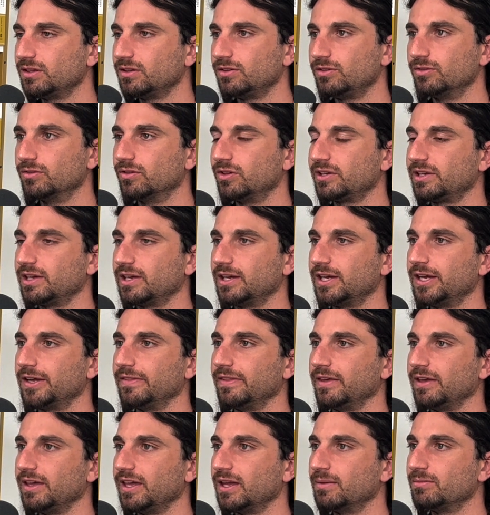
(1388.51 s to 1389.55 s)
you look
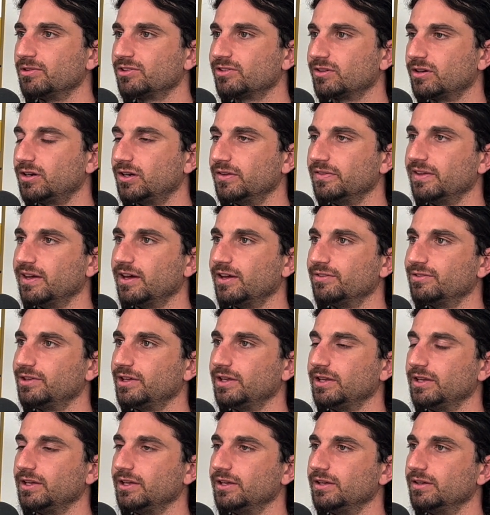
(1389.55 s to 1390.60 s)
at Amazon has
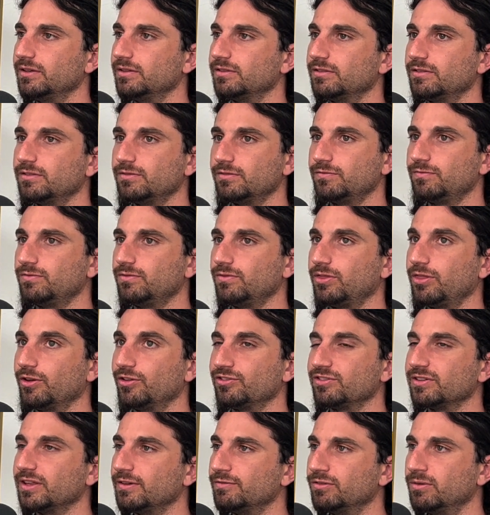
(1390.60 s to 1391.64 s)
a
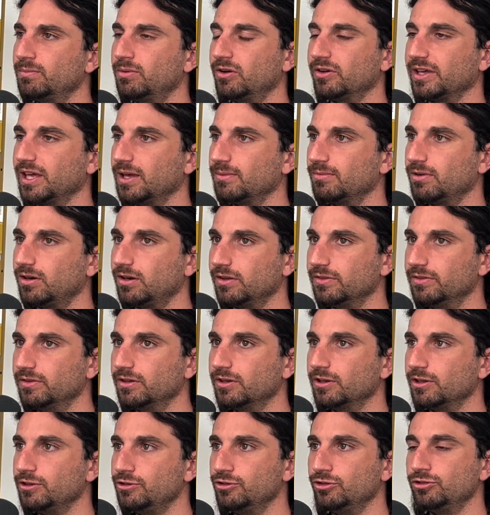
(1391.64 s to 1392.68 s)
Thursday night football game on.
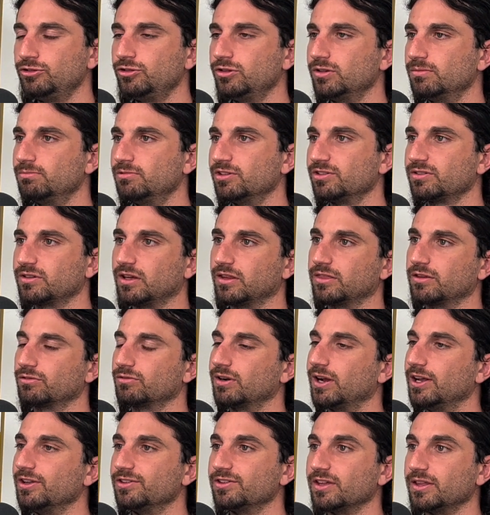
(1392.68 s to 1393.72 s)
YouTube just got the
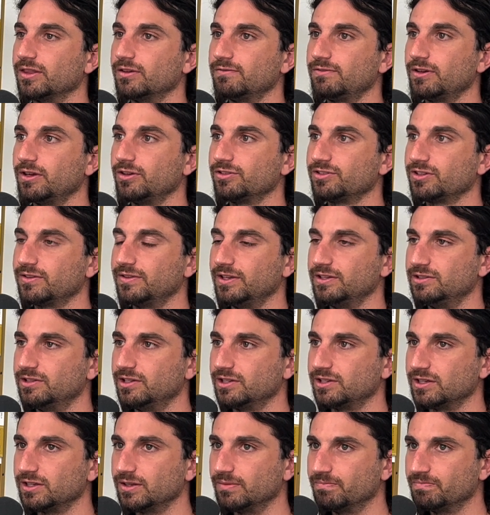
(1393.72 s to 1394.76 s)
rights NFL Sunday
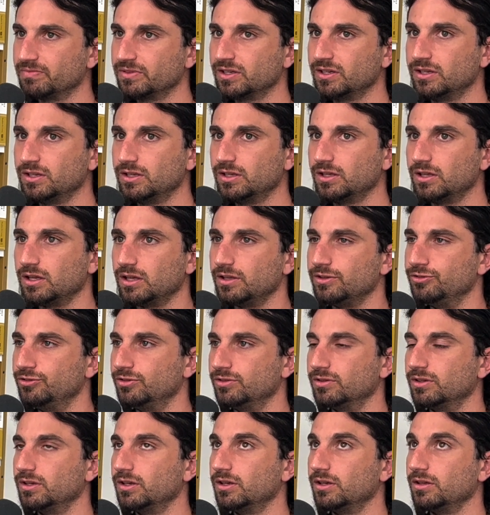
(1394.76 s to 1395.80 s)
ticket.
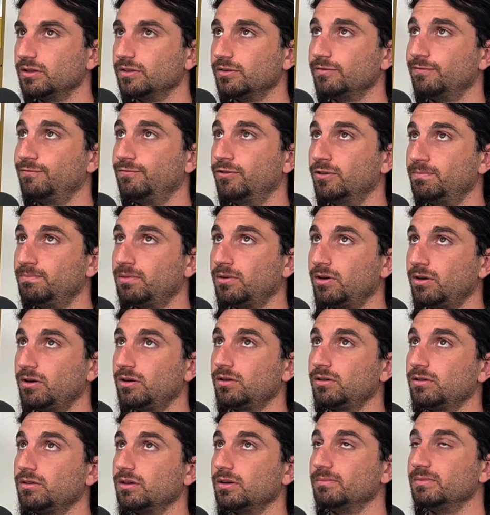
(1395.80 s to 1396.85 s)
You,
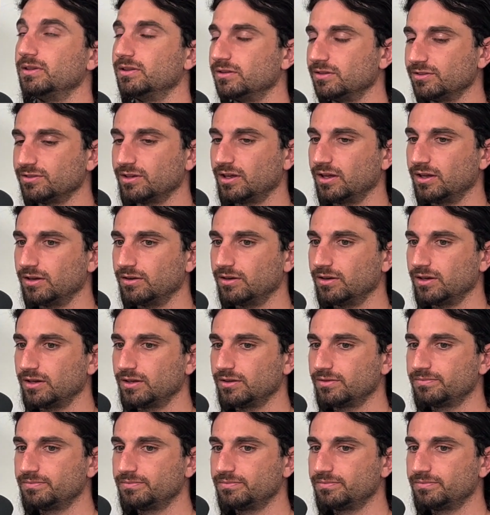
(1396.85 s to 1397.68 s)
football, I mean, uh,